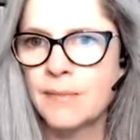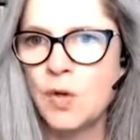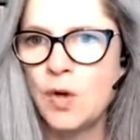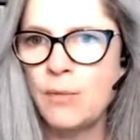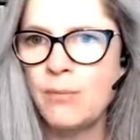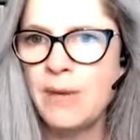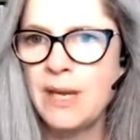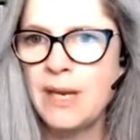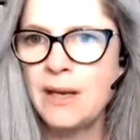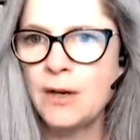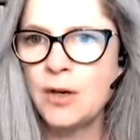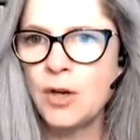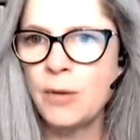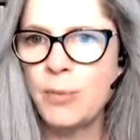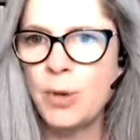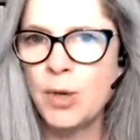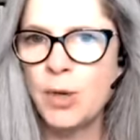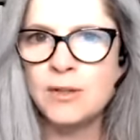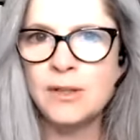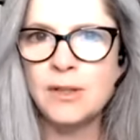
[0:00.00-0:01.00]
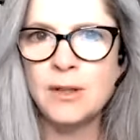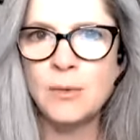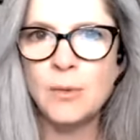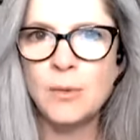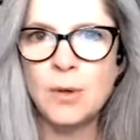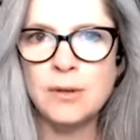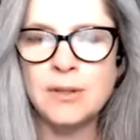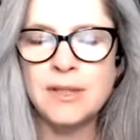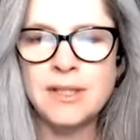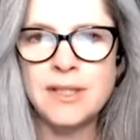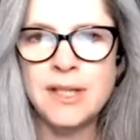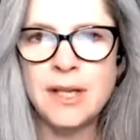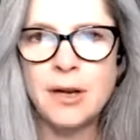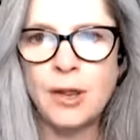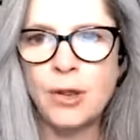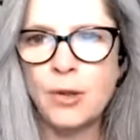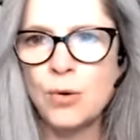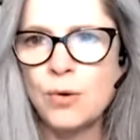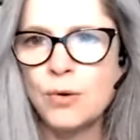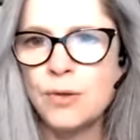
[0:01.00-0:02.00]
No meaning, no person in the world. Is that a
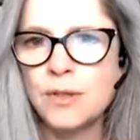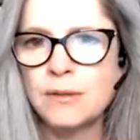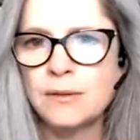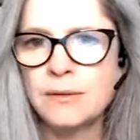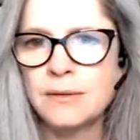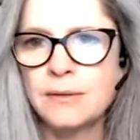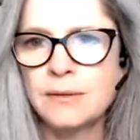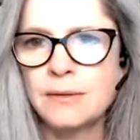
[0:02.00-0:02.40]
thought